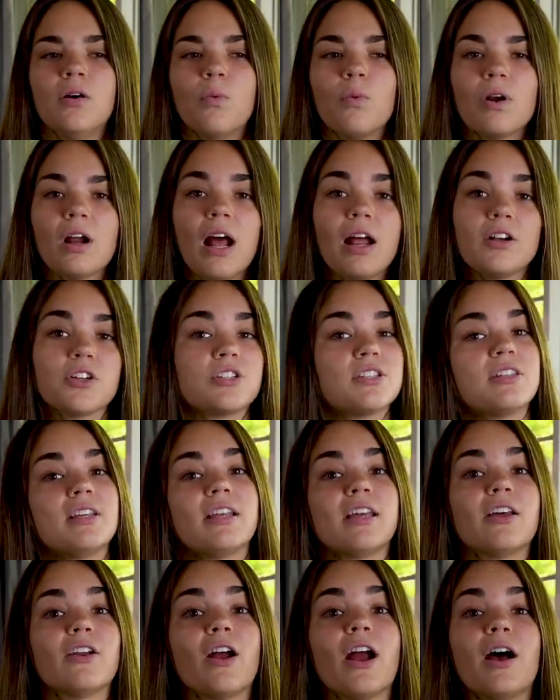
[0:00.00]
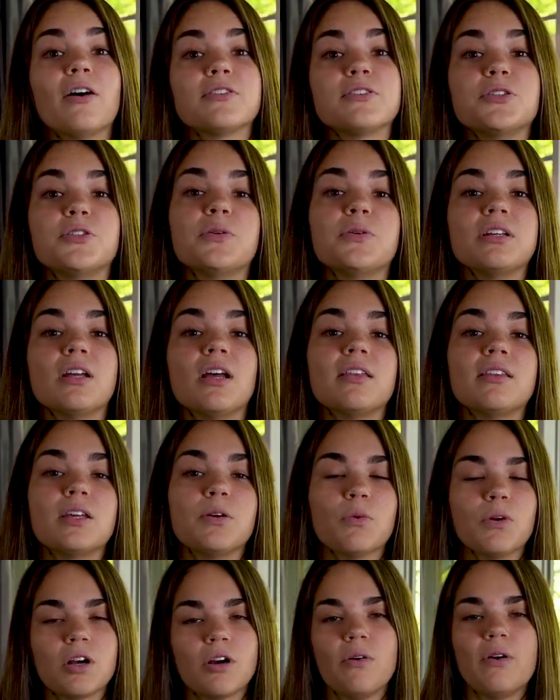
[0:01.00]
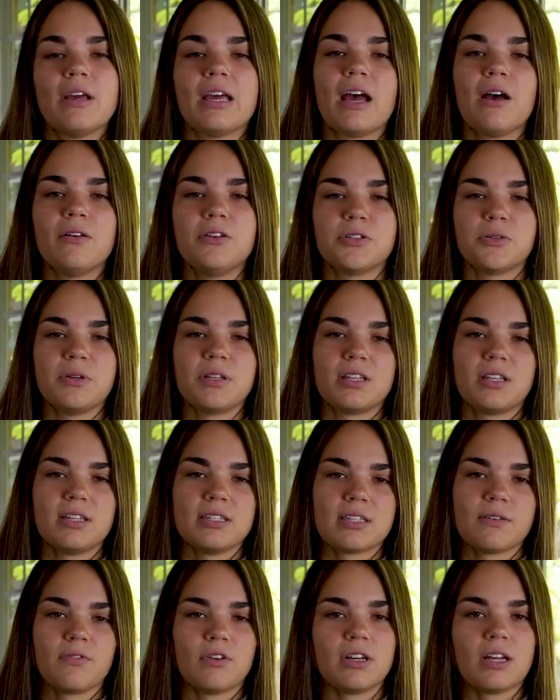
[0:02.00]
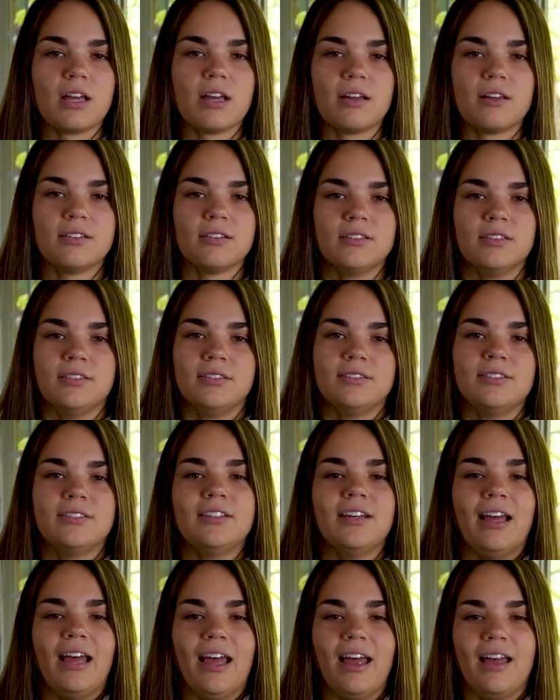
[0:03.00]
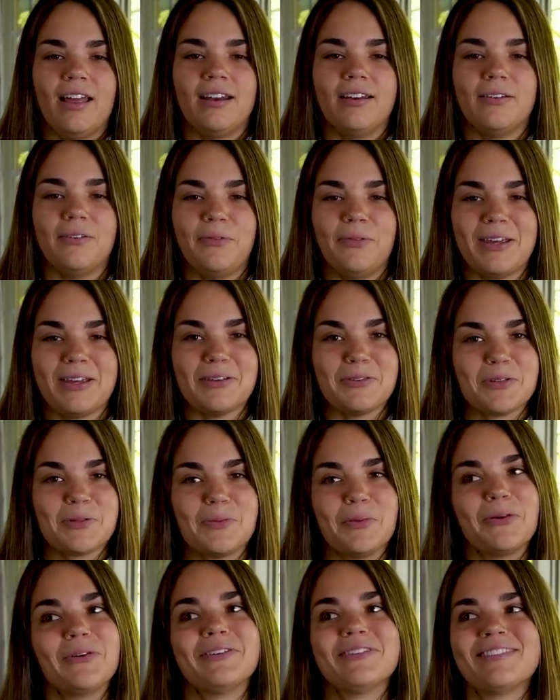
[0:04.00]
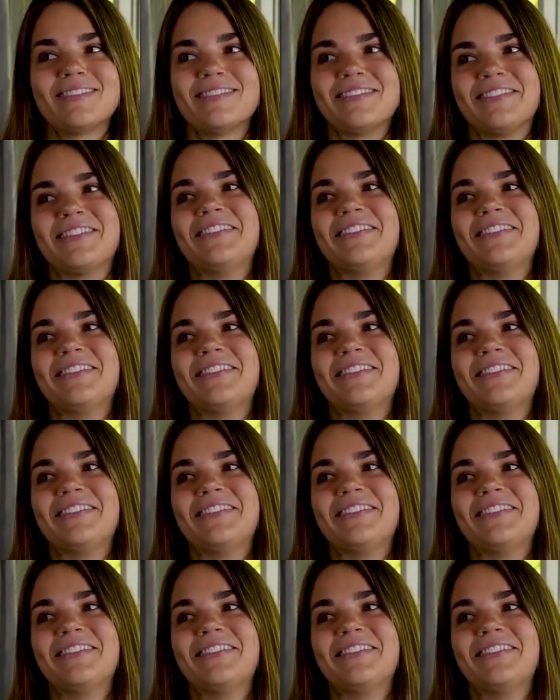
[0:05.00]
we're not just sitting in our houses nothing, we're going out and doing things every day. And we can do sports.